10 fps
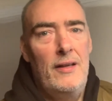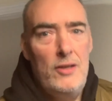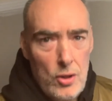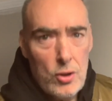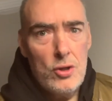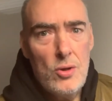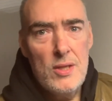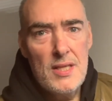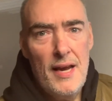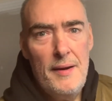you could do the
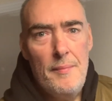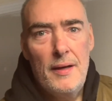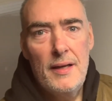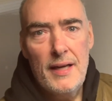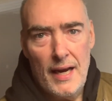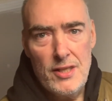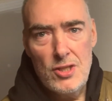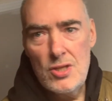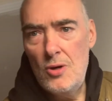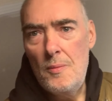same. Catch you
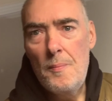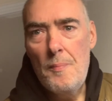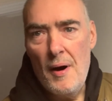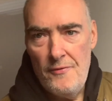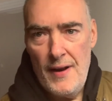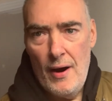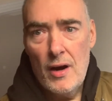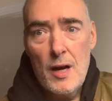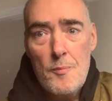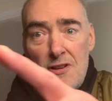soon. Bye for now. I'm
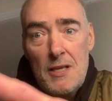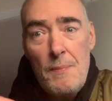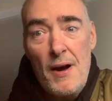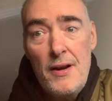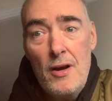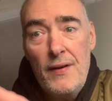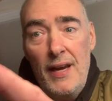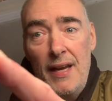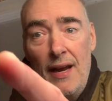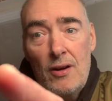going to press a button over
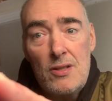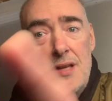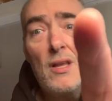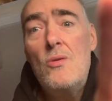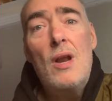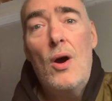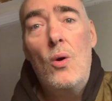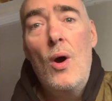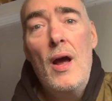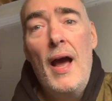here now because I don't
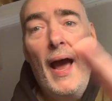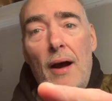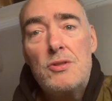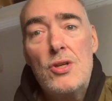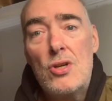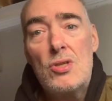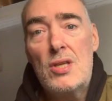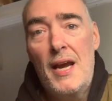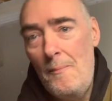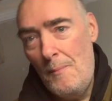know how to just
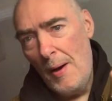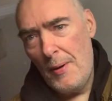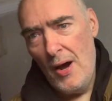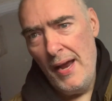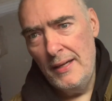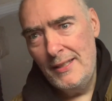say bye-bye,